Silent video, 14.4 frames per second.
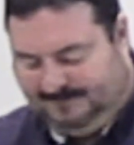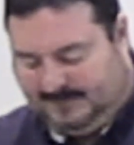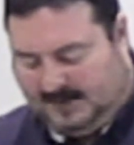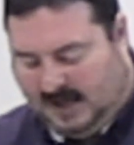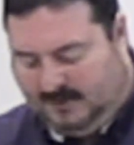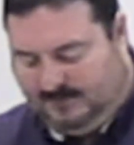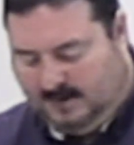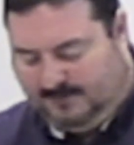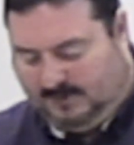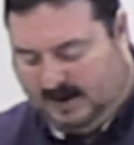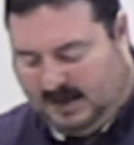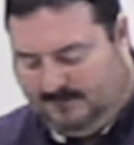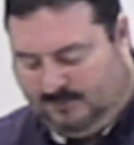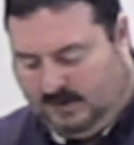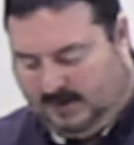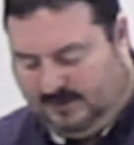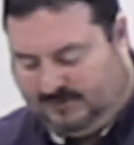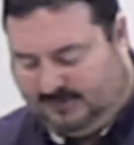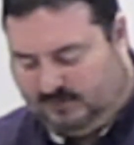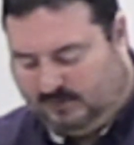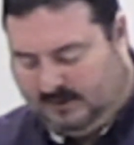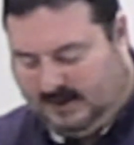Item number
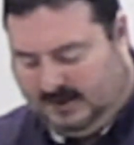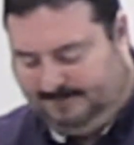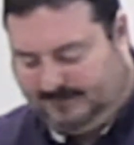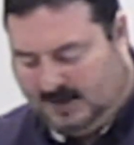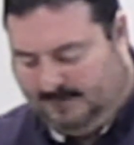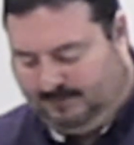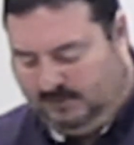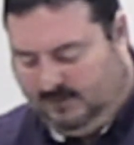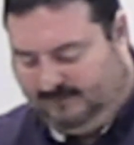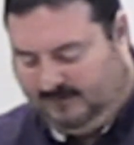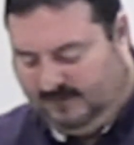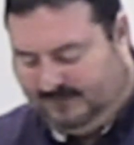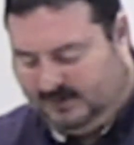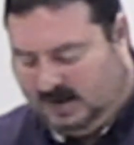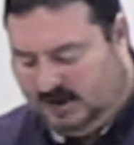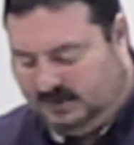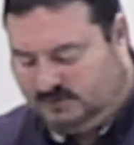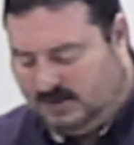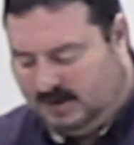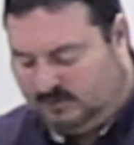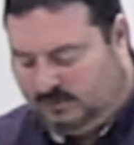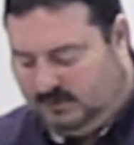8.3, approval of the
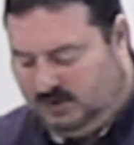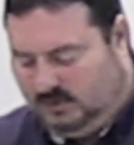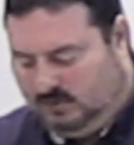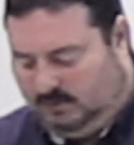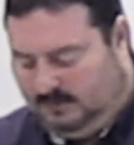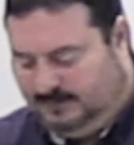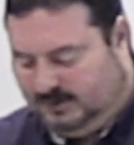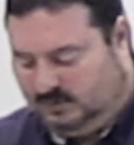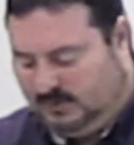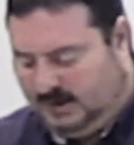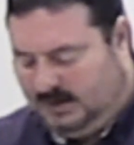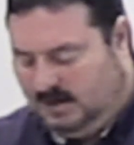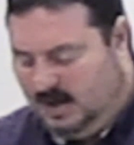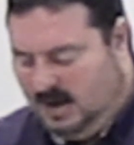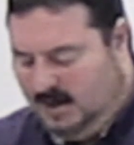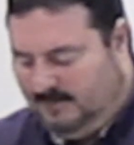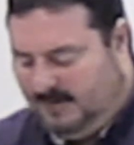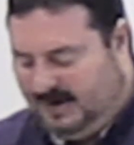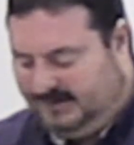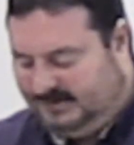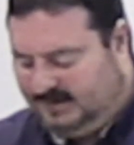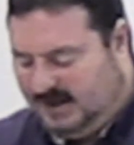contract renewal between
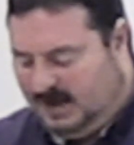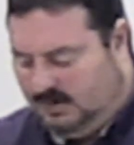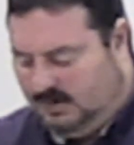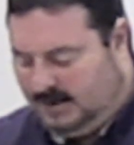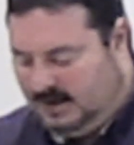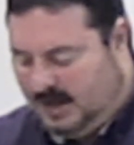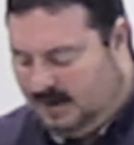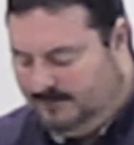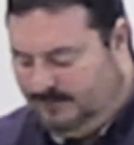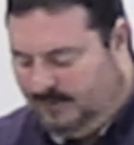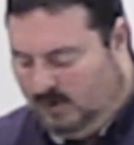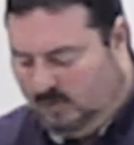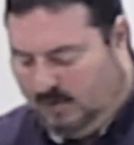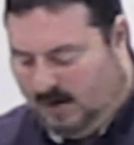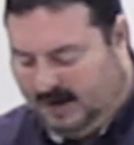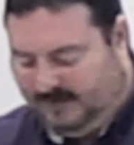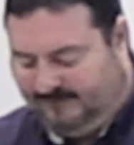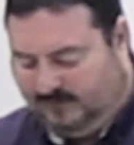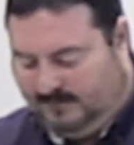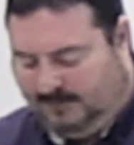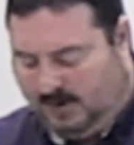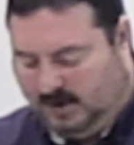Mason County and Bo White
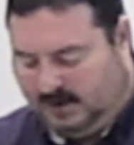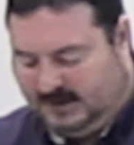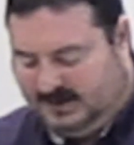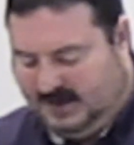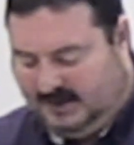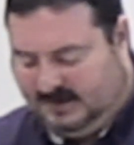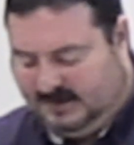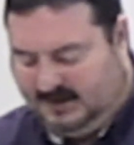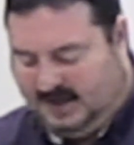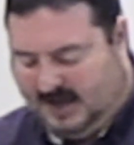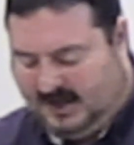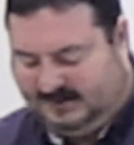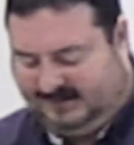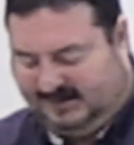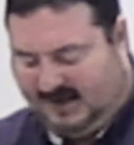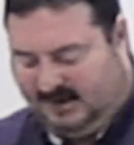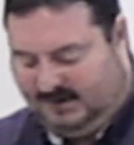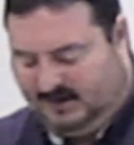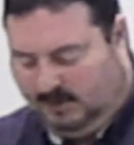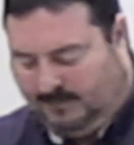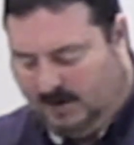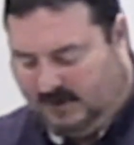for park attendant at Sand
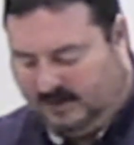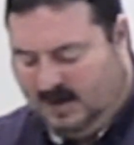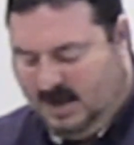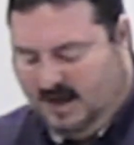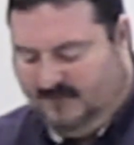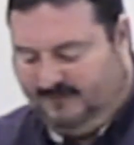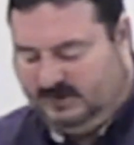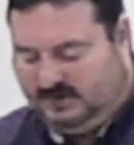Hill Park for